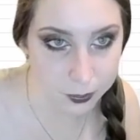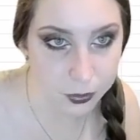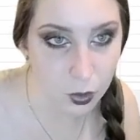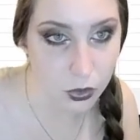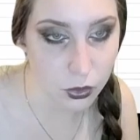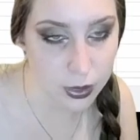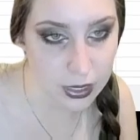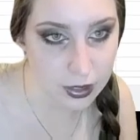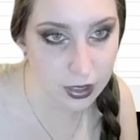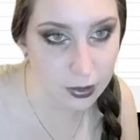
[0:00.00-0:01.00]
Well, the
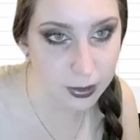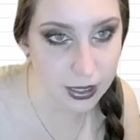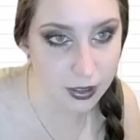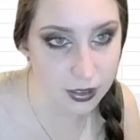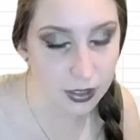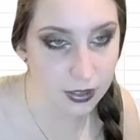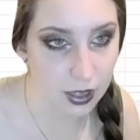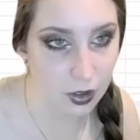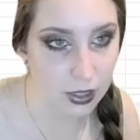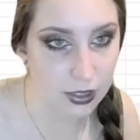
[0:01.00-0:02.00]
reason is because
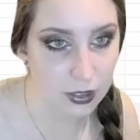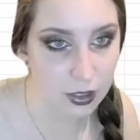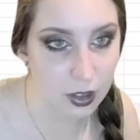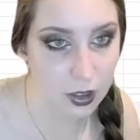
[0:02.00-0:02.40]
Excel is